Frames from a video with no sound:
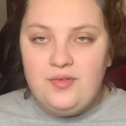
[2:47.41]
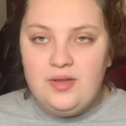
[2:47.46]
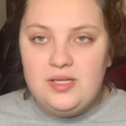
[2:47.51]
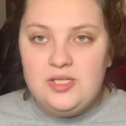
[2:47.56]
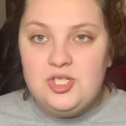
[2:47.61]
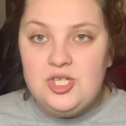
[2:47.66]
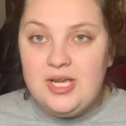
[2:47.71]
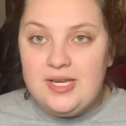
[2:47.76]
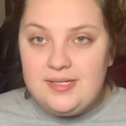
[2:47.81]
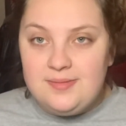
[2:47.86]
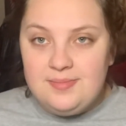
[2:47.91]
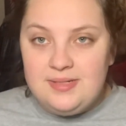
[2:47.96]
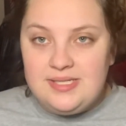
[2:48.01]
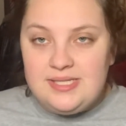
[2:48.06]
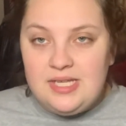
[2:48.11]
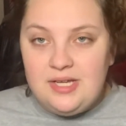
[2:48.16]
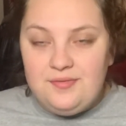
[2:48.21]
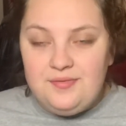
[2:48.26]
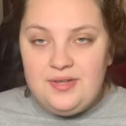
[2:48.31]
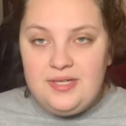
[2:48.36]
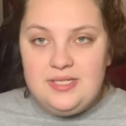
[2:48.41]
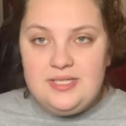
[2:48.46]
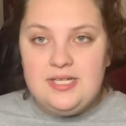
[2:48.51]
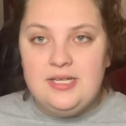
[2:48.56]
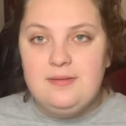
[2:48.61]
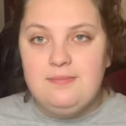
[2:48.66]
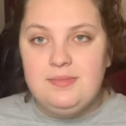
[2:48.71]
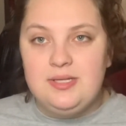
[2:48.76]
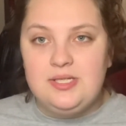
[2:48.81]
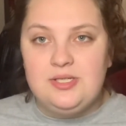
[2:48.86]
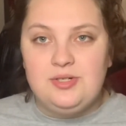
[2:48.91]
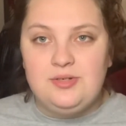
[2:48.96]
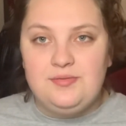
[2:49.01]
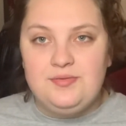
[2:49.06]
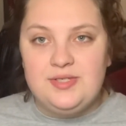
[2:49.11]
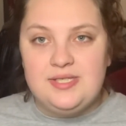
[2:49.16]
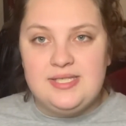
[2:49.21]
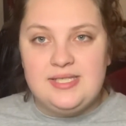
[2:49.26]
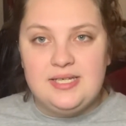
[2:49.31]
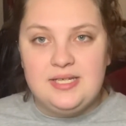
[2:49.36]
checked myself into a mental
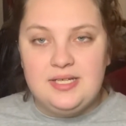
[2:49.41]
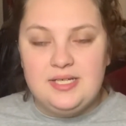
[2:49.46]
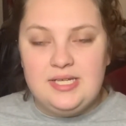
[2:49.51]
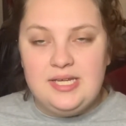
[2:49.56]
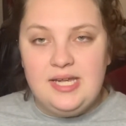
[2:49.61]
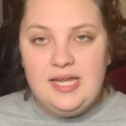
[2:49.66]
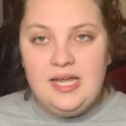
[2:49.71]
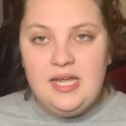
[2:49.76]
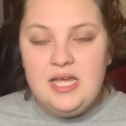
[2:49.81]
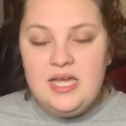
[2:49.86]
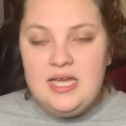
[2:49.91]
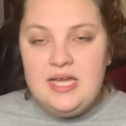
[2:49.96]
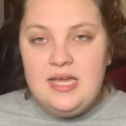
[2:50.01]
facility,